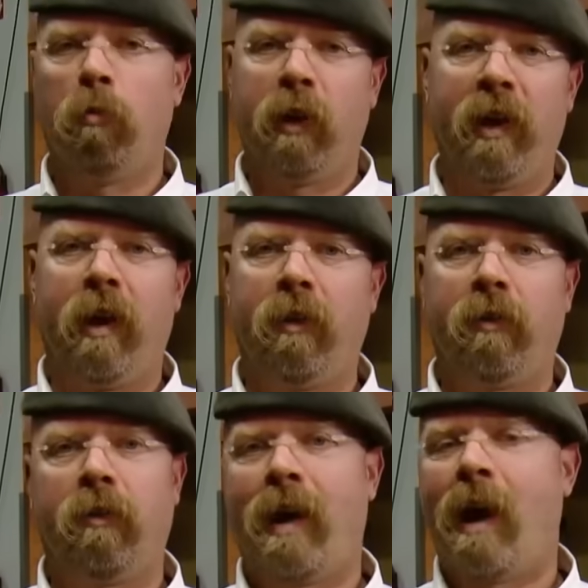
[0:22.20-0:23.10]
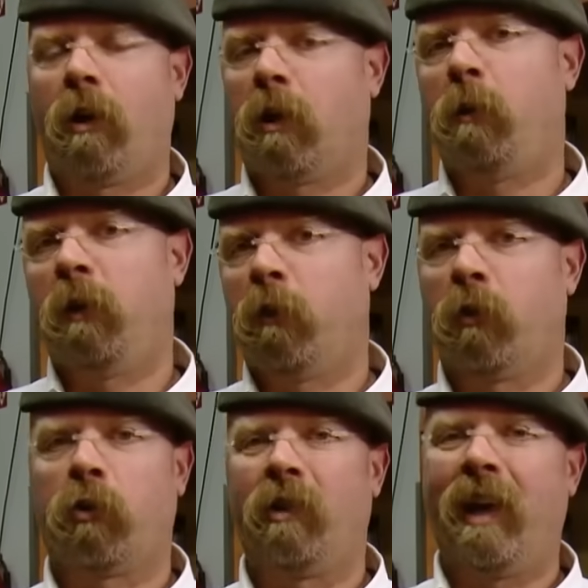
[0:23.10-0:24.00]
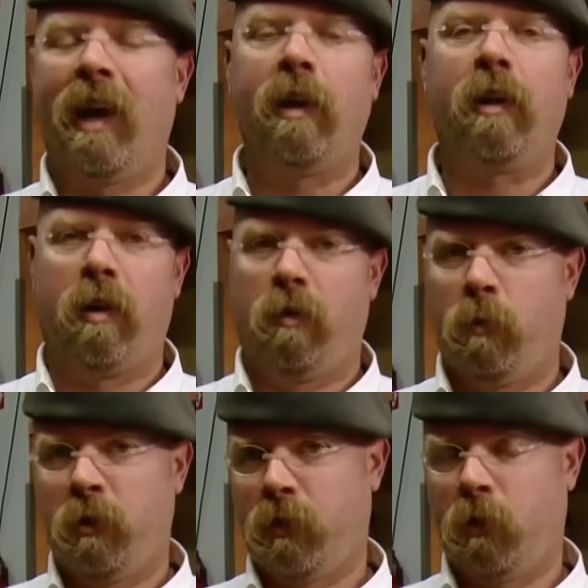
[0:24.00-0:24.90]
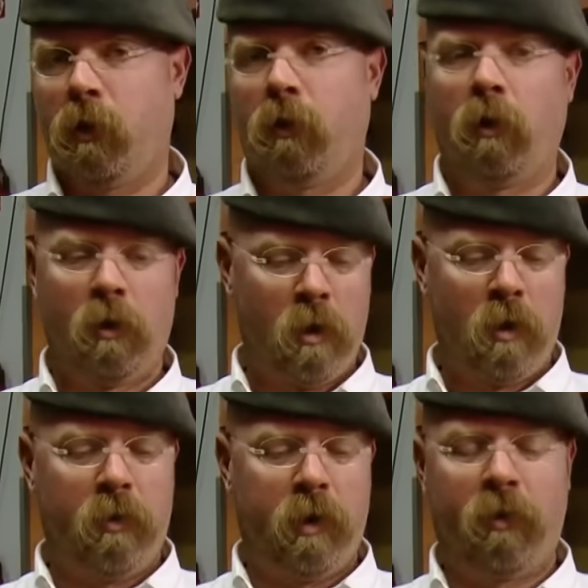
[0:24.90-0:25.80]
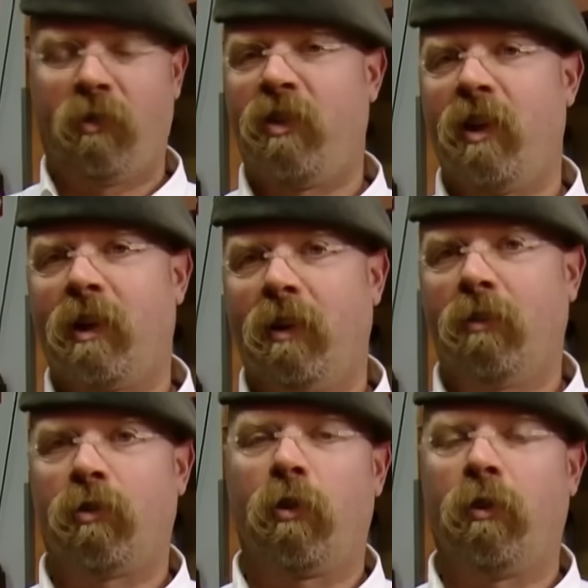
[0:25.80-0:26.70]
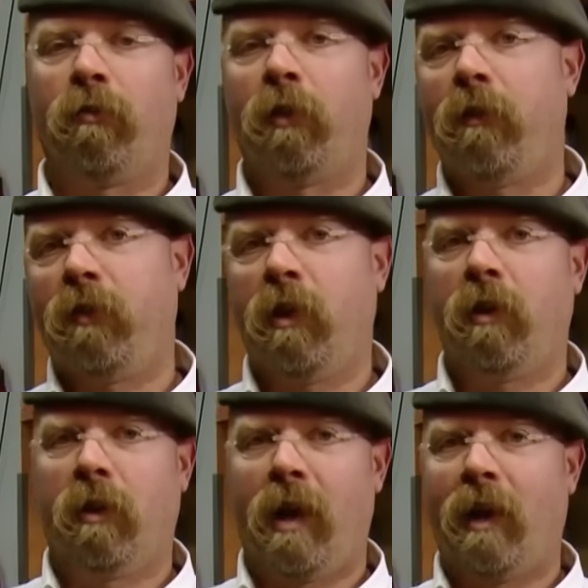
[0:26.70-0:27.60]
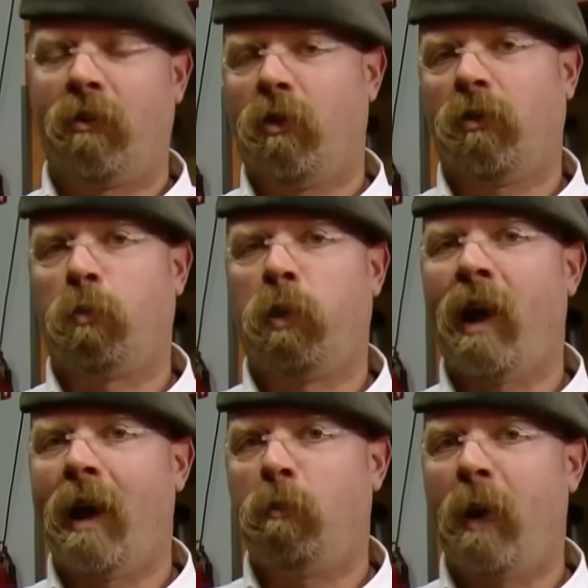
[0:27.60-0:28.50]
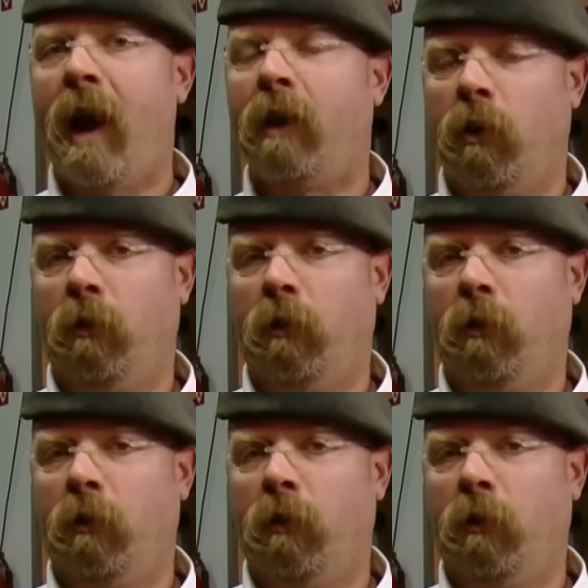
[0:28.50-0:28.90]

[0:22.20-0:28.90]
blend. Now it can be virtually any kind of material that is thick and sort of fluffy and has this plaid pattern.